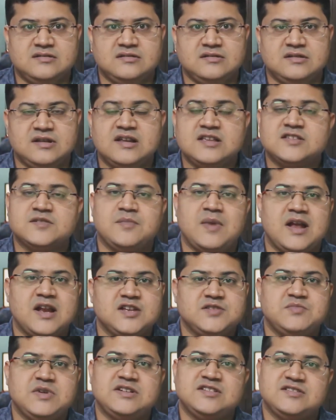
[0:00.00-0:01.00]
risk
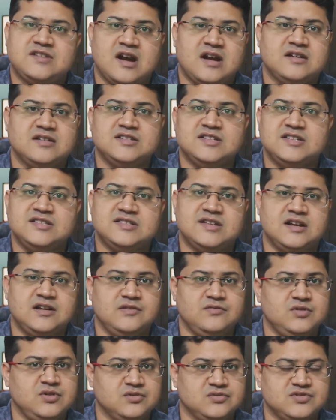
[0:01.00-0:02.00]
management strategies that
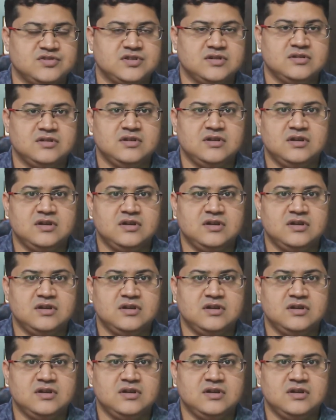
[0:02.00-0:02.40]
you used.